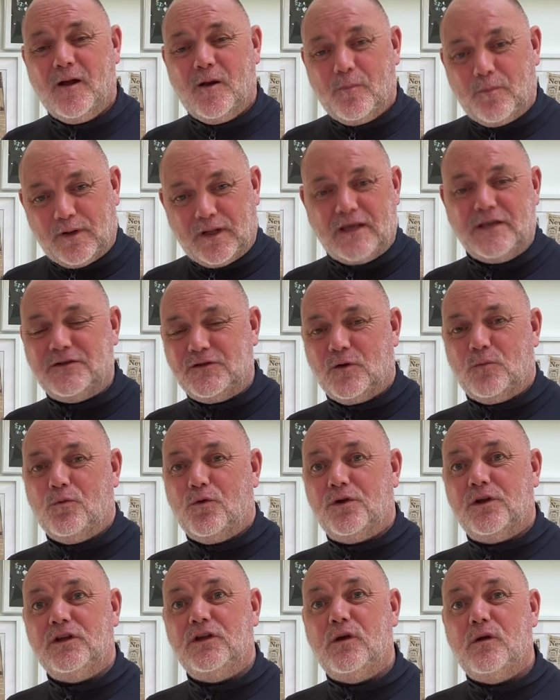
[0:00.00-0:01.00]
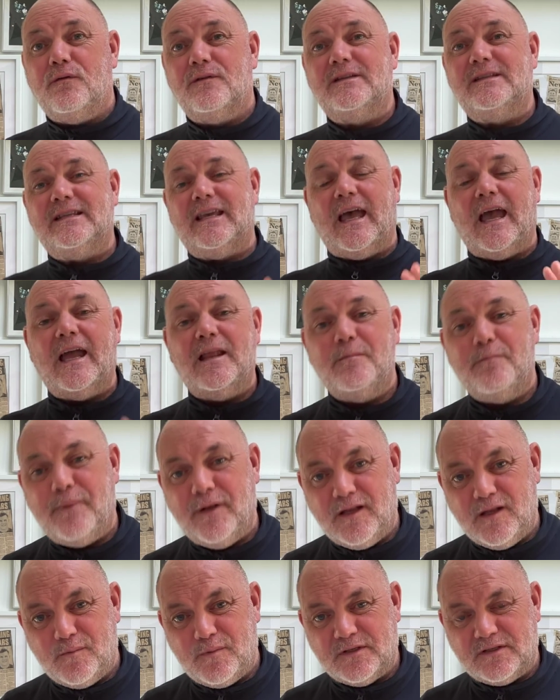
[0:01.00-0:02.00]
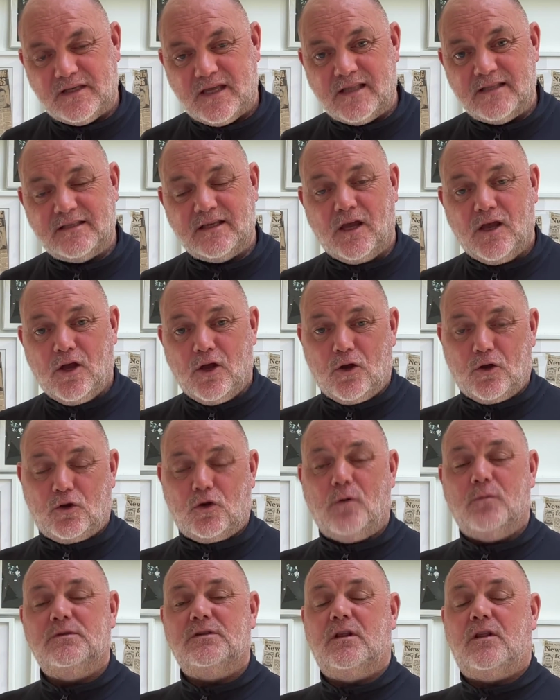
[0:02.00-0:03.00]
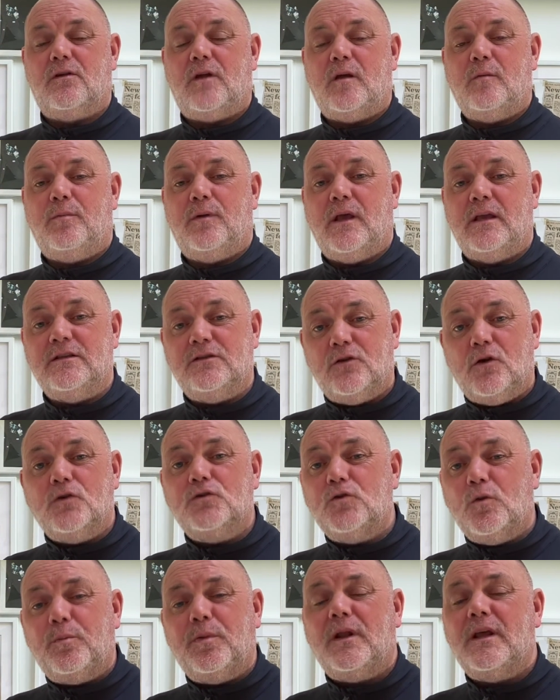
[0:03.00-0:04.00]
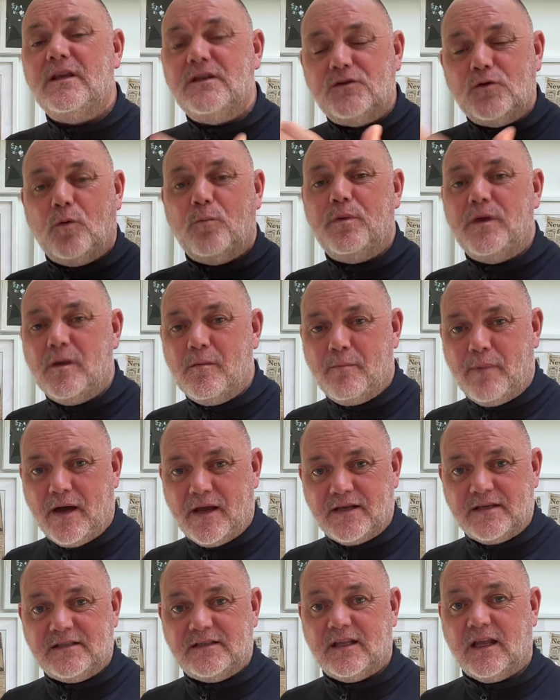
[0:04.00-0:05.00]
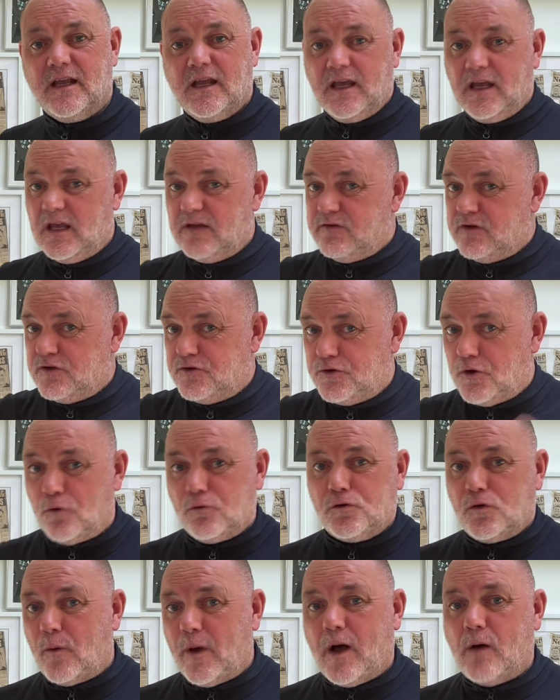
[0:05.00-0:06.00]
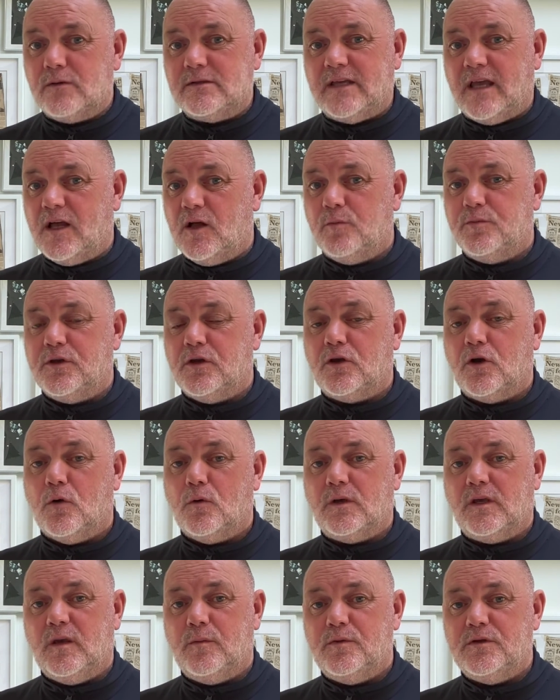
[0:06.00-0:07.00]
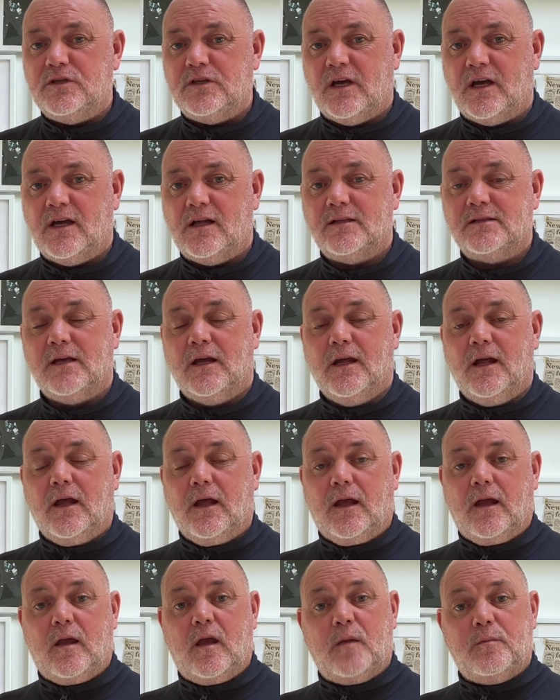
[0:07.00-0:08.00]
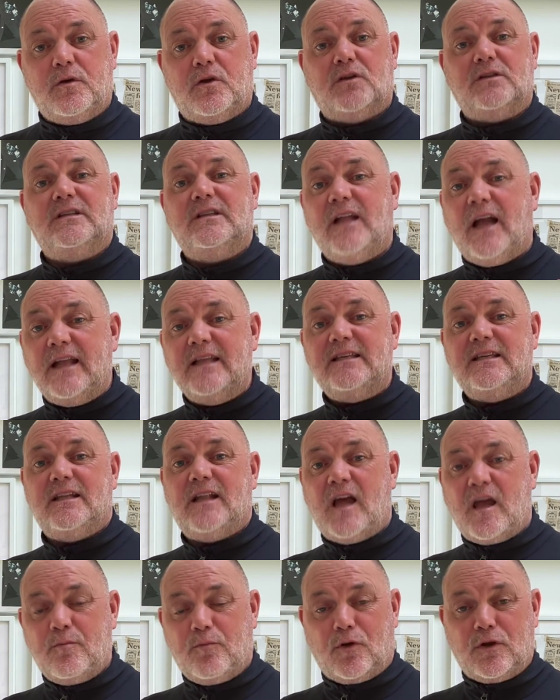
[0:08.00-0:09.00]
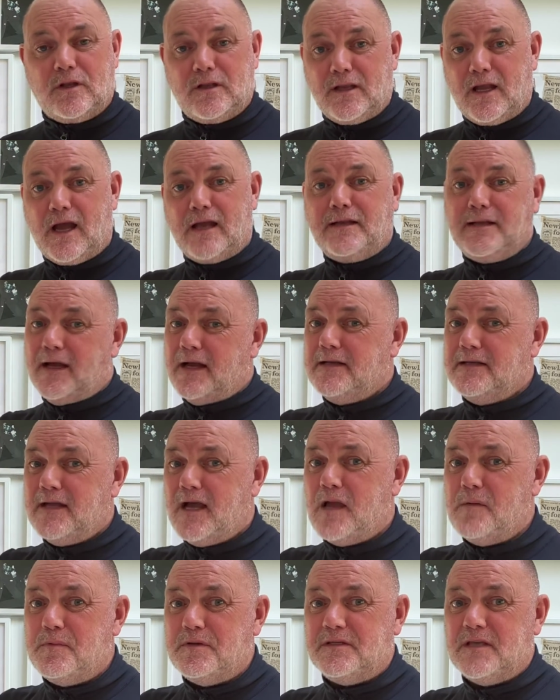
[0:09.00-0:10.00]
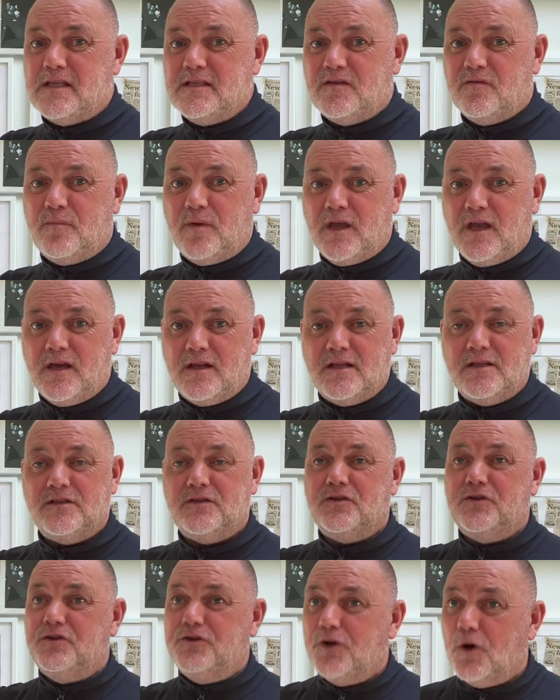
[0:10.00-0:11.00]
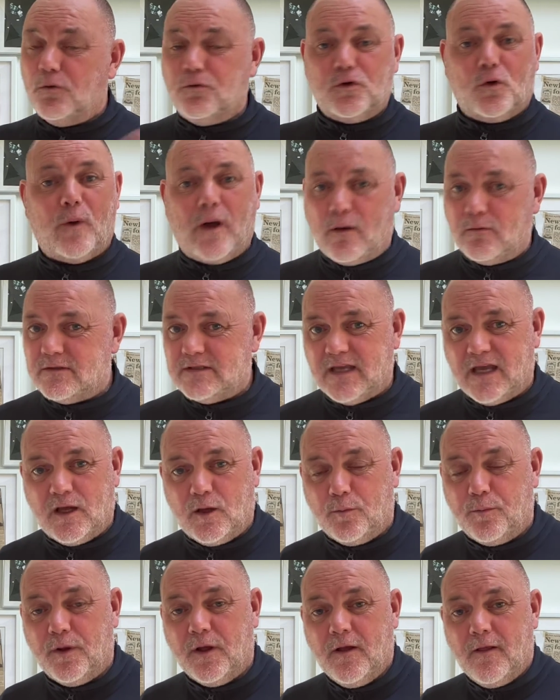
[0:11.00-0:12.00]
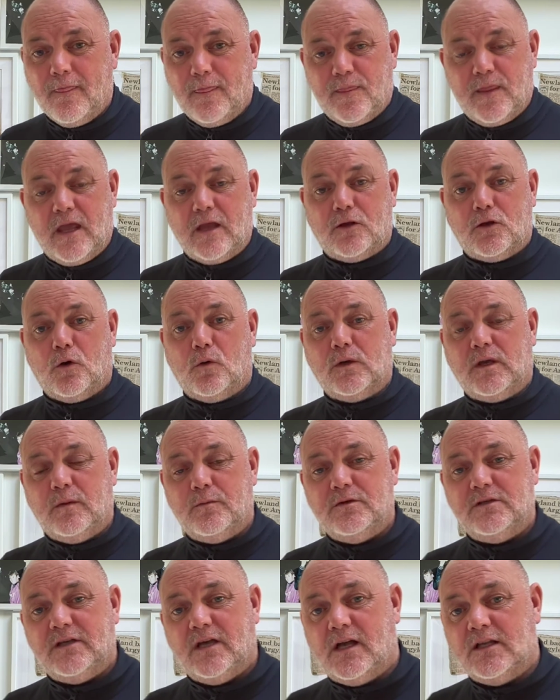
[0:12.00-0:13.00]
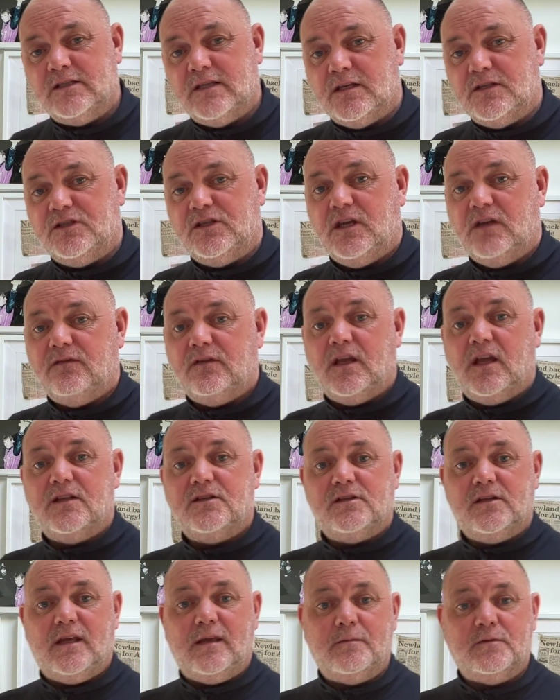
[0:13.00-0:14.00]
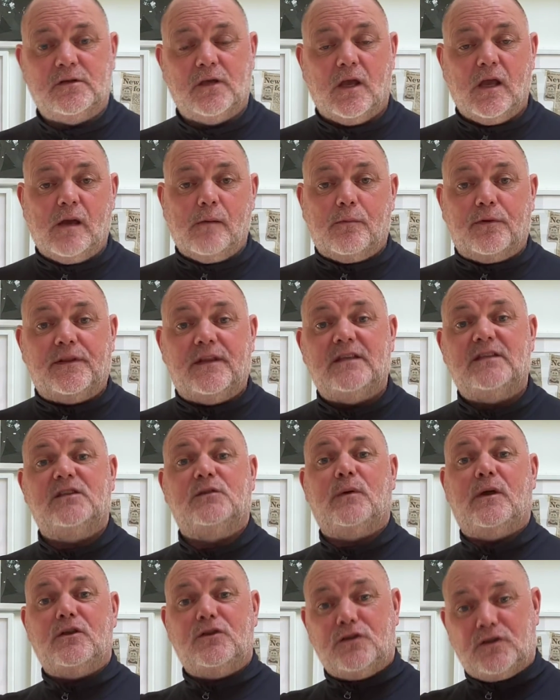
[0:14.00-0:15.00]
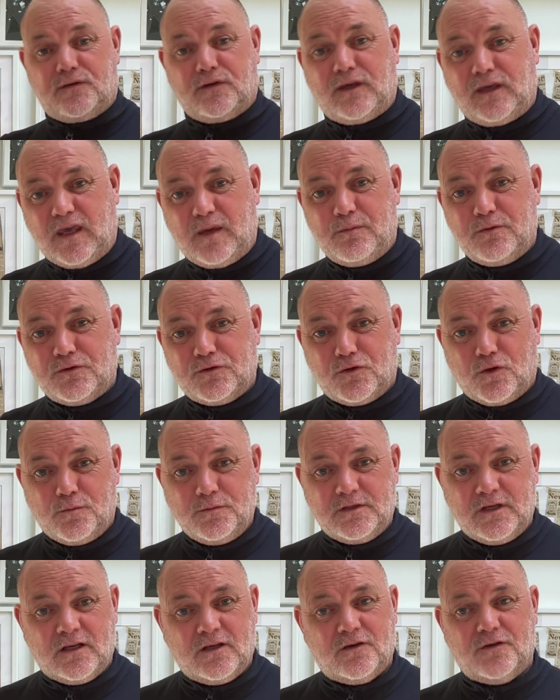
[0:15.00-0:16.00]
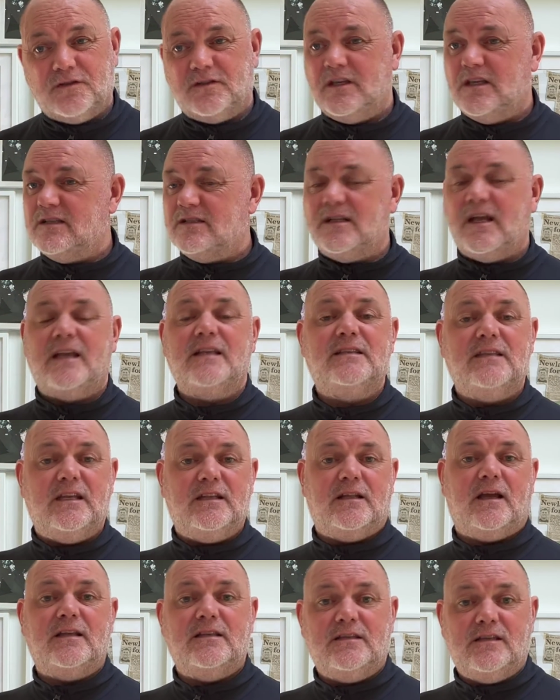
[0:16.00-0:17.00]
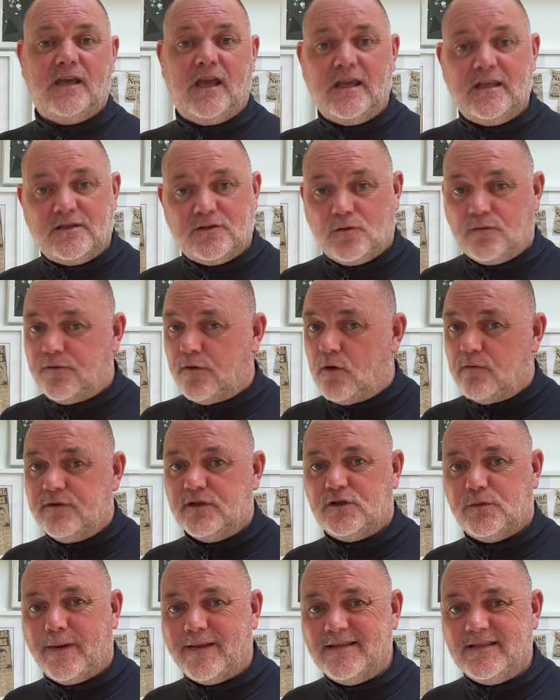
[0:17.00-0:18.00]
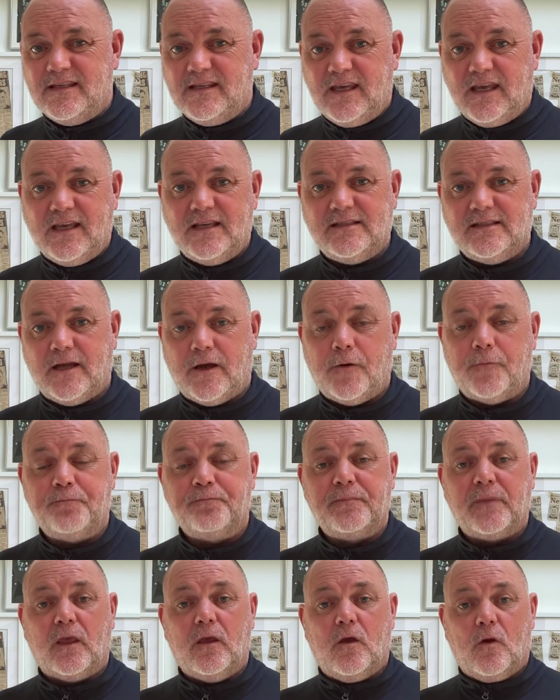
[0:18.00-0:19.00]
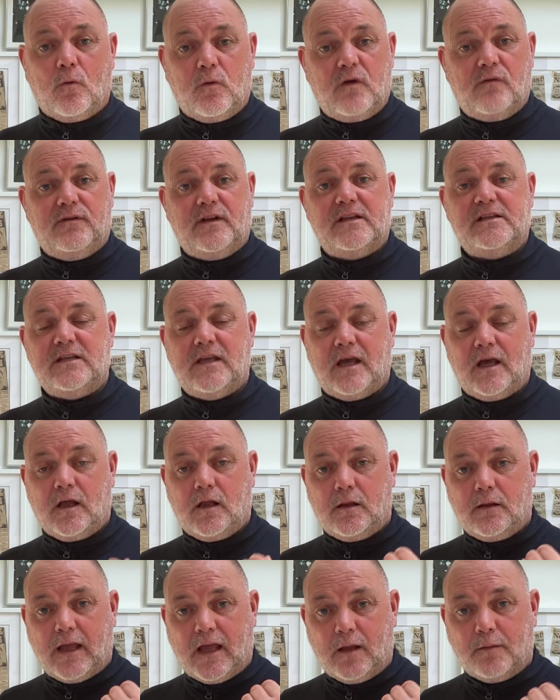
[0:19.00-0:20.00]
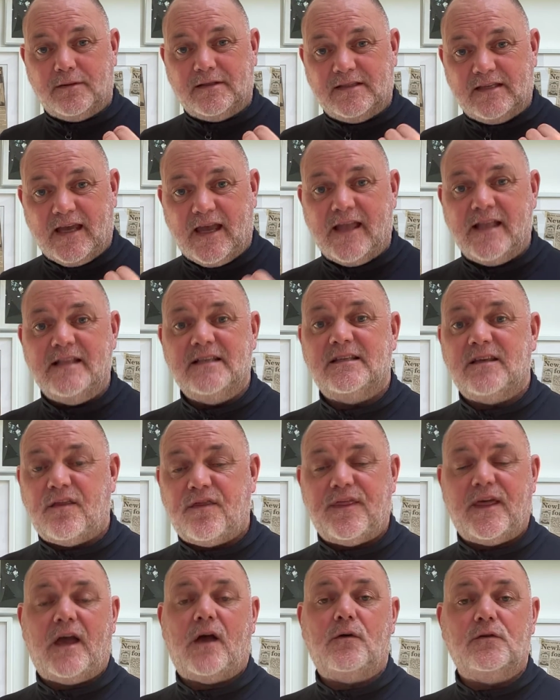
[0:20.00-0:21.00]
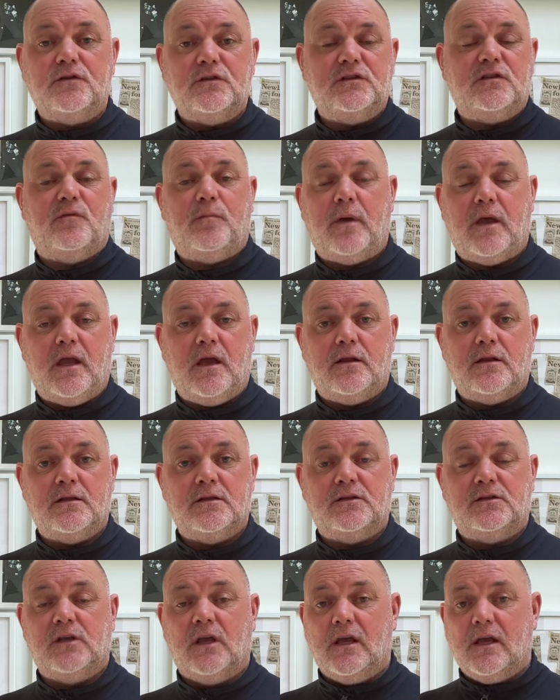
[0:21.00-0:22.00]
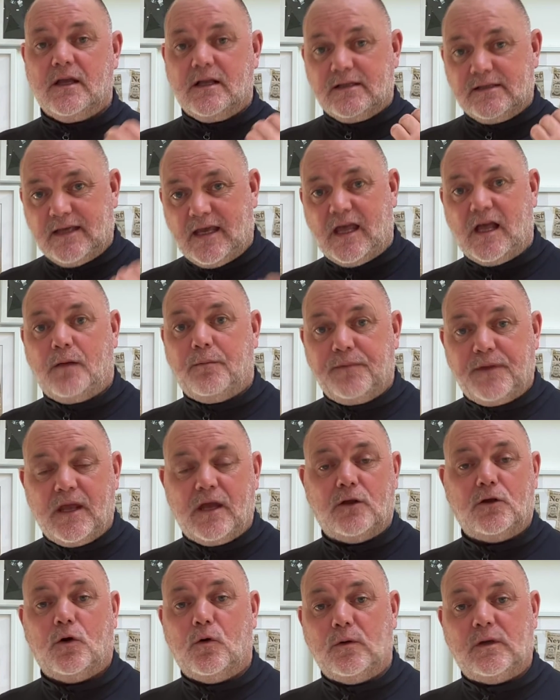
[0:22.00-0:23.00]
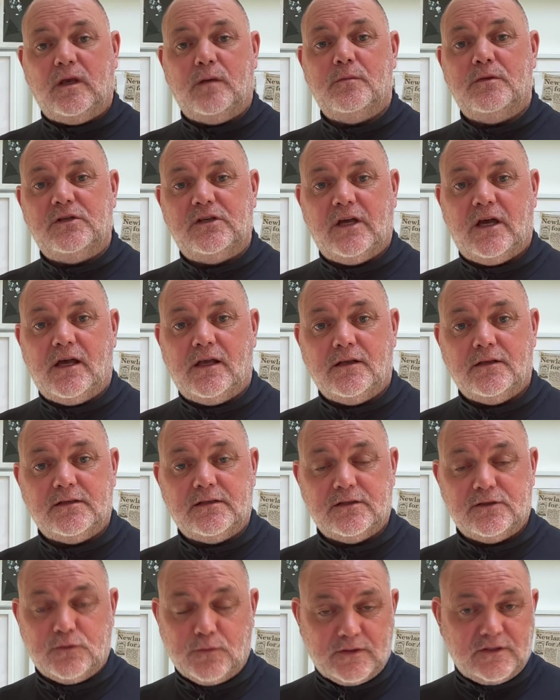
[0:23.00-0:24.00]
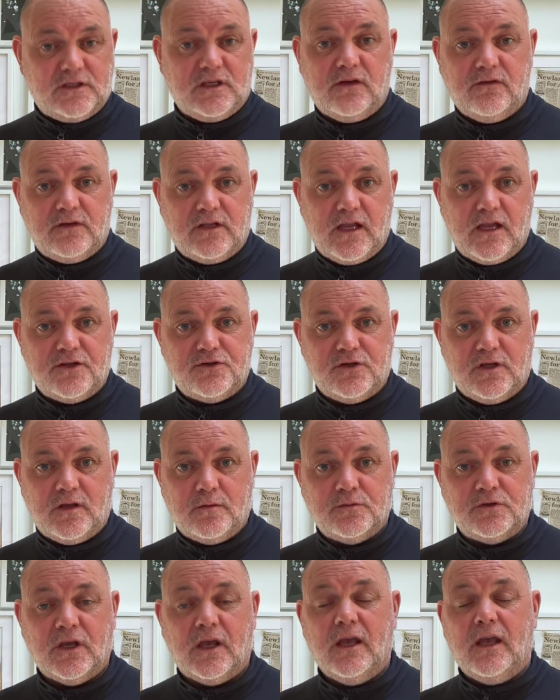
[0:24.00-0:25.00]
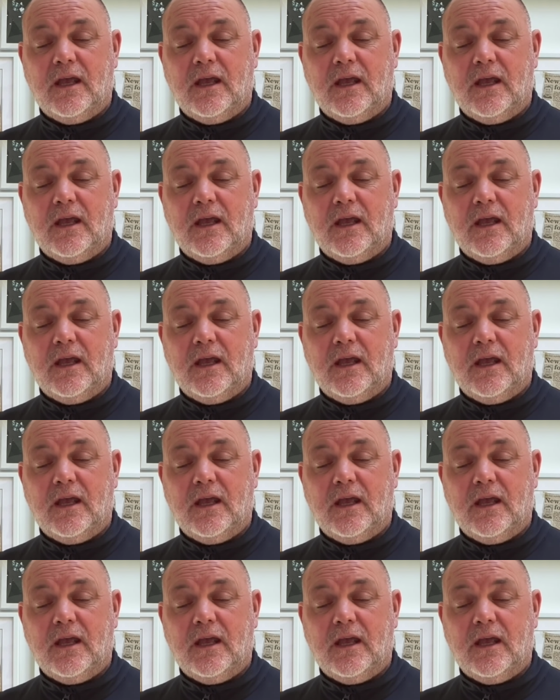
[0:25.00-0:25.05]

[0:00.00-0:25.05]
please don't worry, you have 10,000,000,000% come to the right place. And also, please don't be embarrassed if you don't know how to help your goalkeeping child, because 99.999% of parents don't know how to help their goalkeeping child to achieve their dreams. But this is where Just4Keepers comes in, because since 1998, so for over 20 years now, we've literally helped tens of thousands of parents to help their goalkeeping child to achieve their dreams.